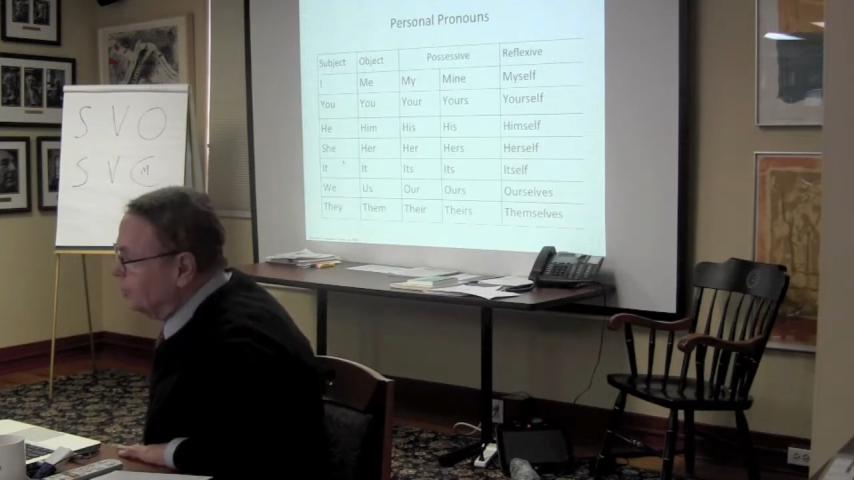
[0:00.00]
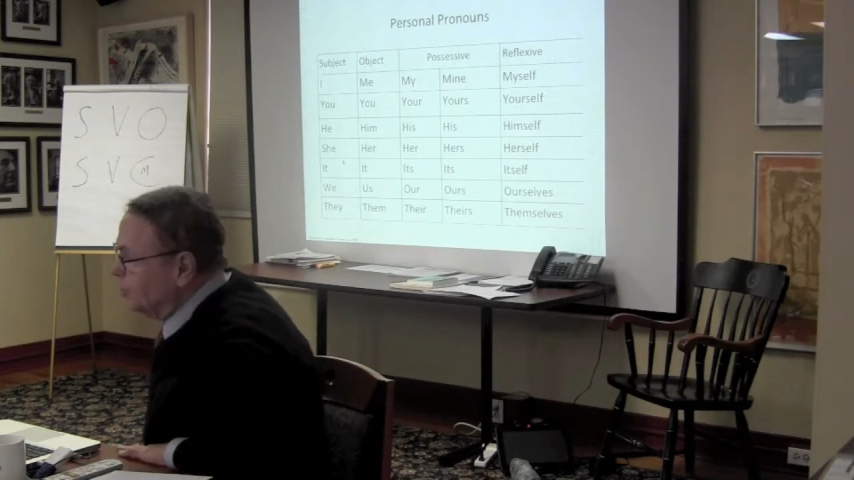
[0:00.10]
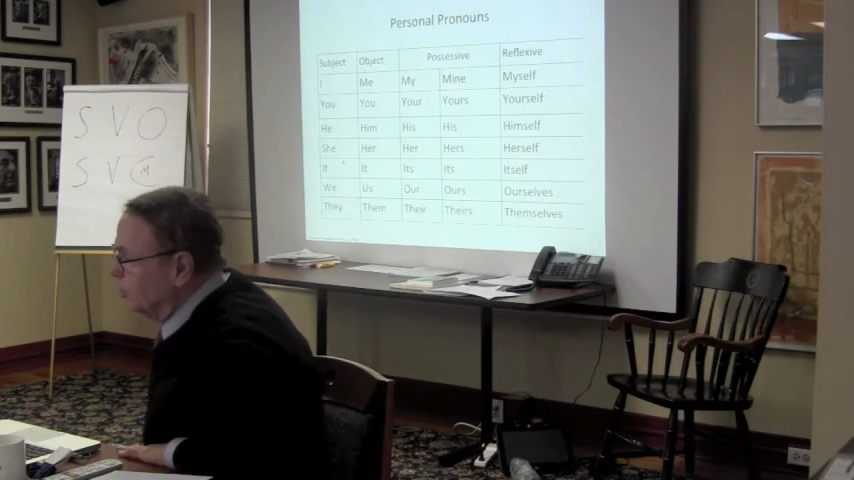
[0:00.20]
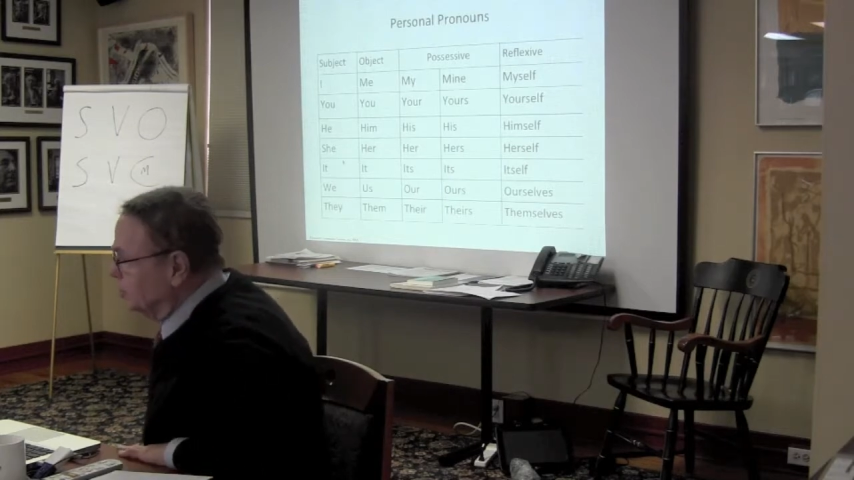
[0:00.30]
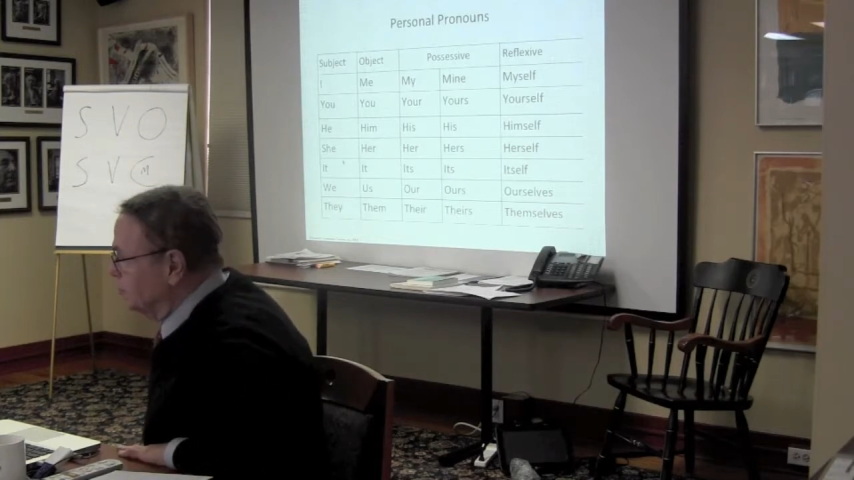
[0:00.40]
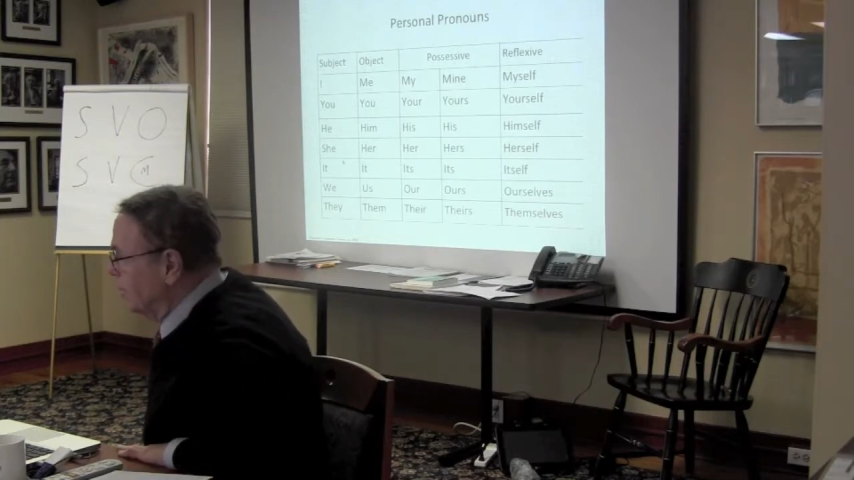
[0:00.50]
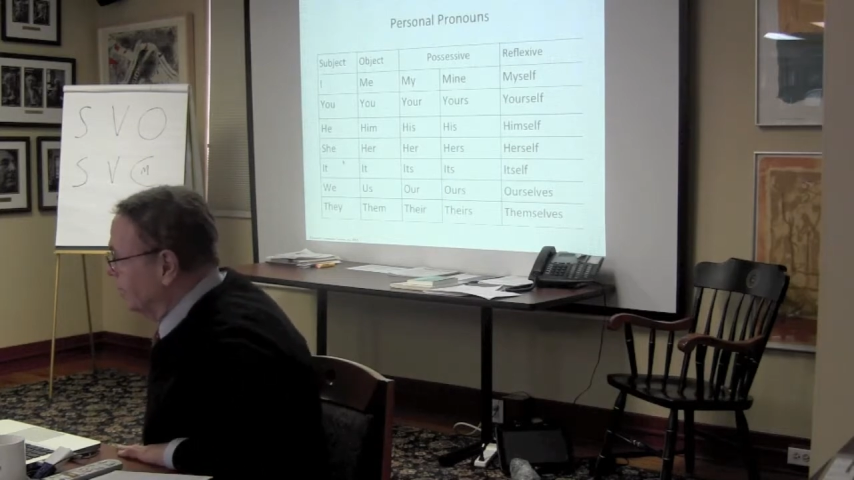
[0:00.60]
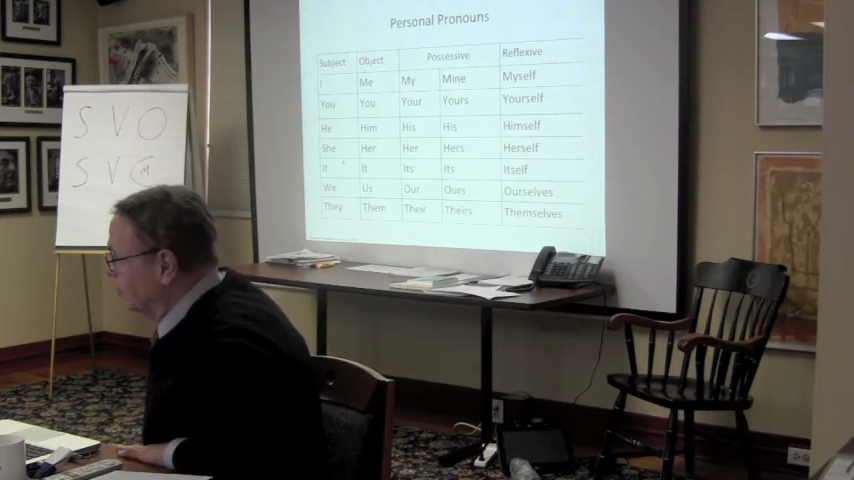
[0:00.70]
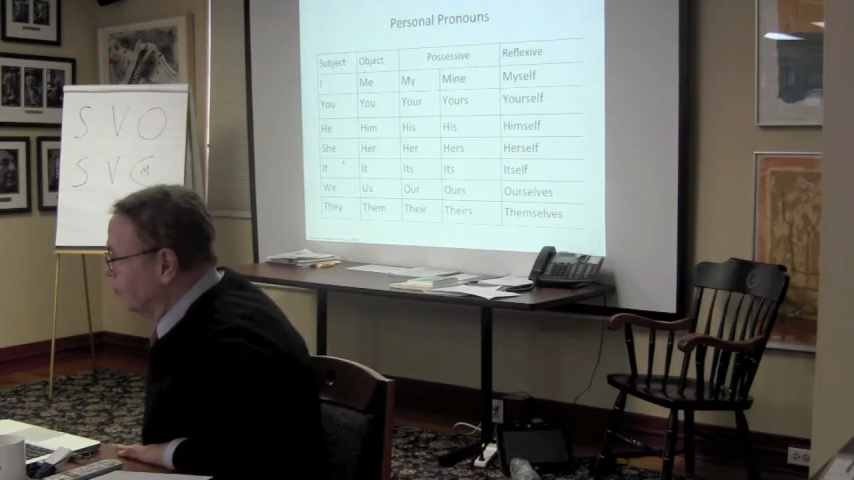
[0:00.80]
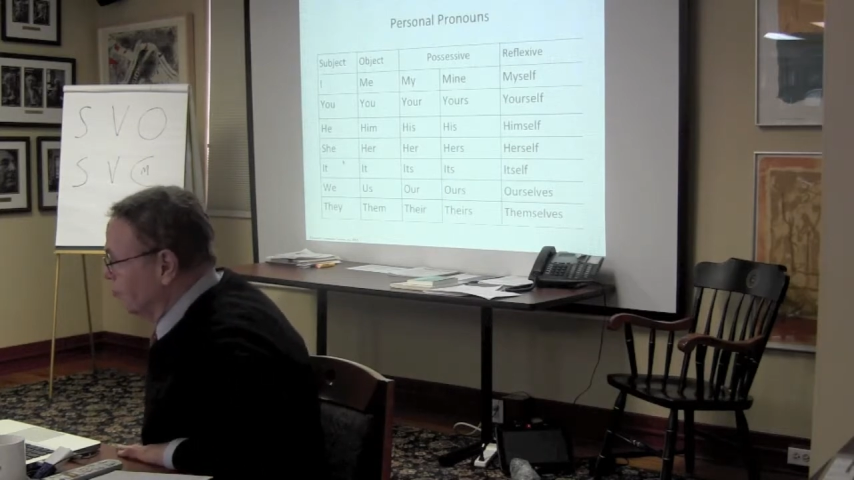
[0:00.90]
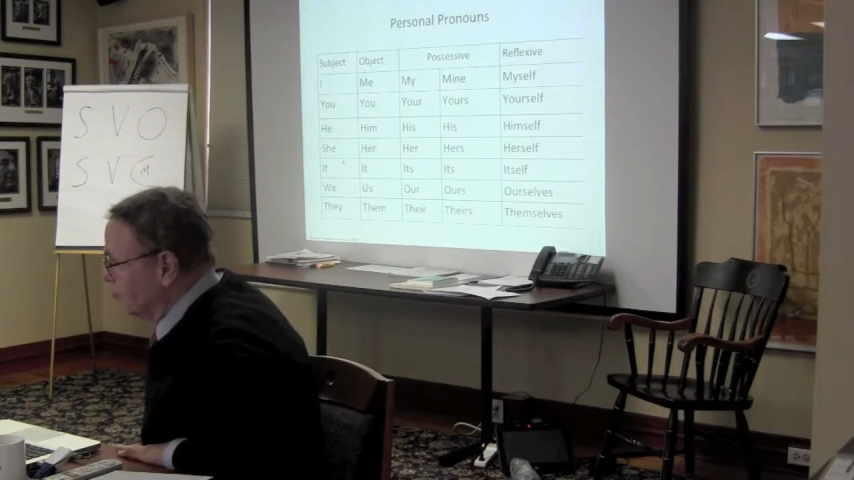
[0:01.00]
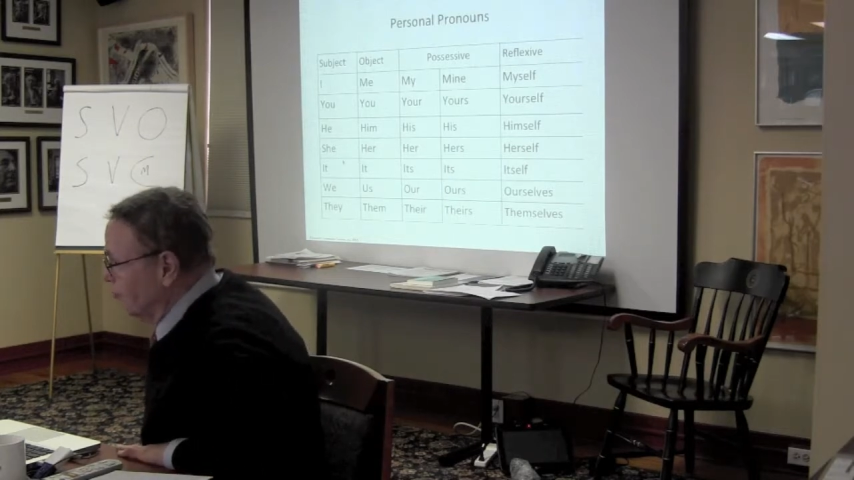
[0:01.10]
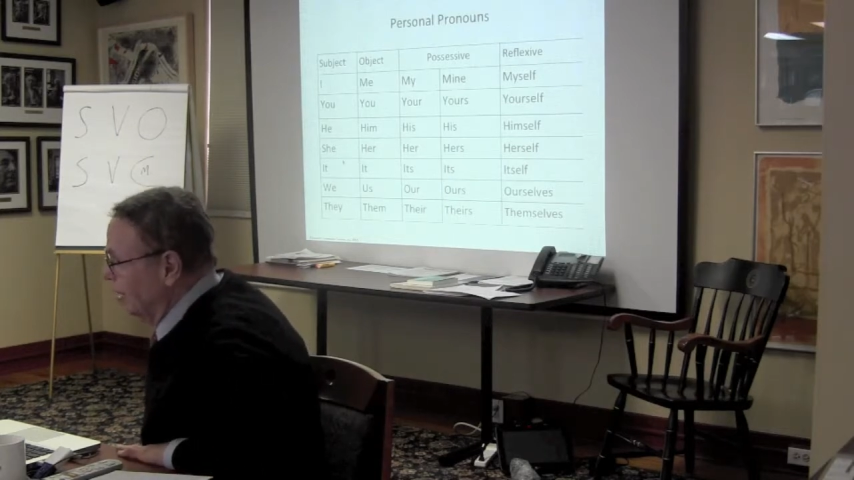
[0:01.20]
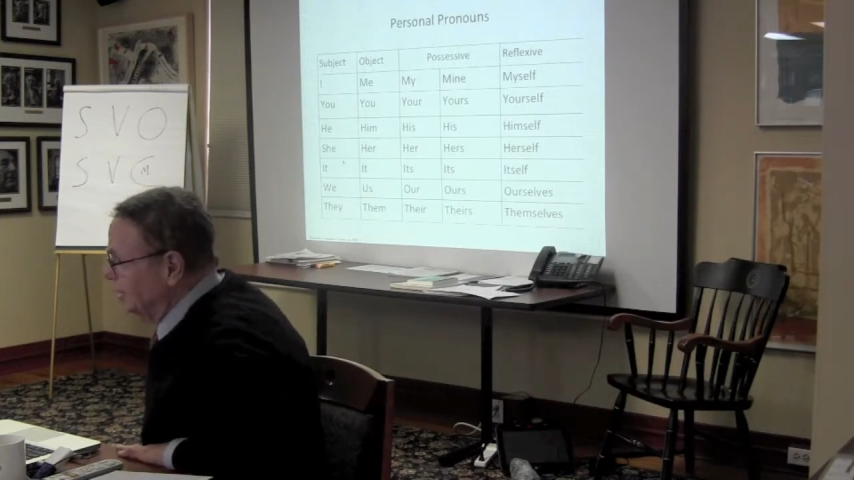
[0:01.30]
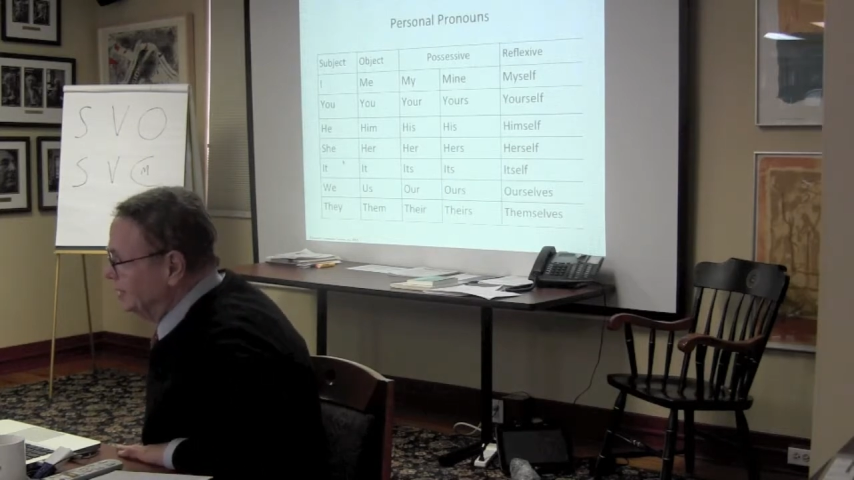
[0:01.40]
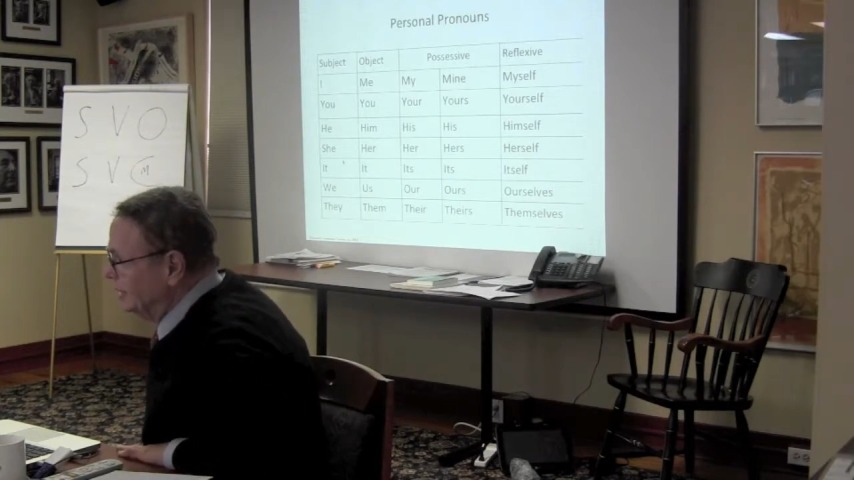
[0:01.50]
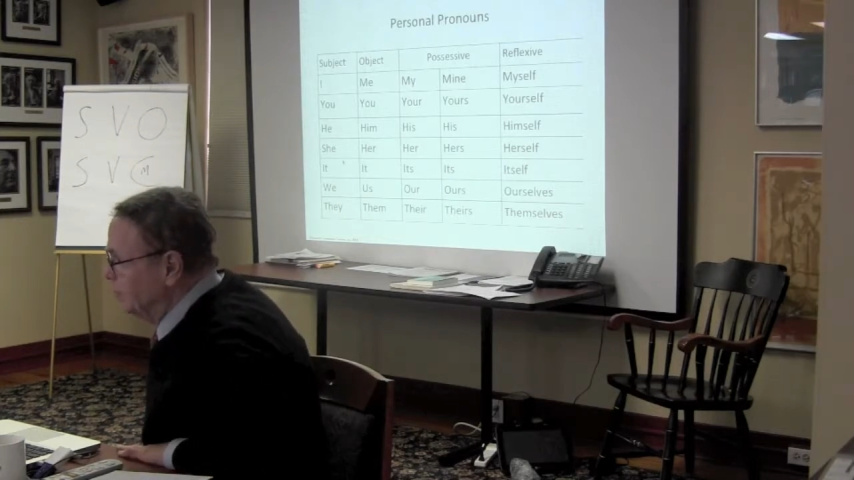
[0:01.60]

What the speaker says: jokes about the phrase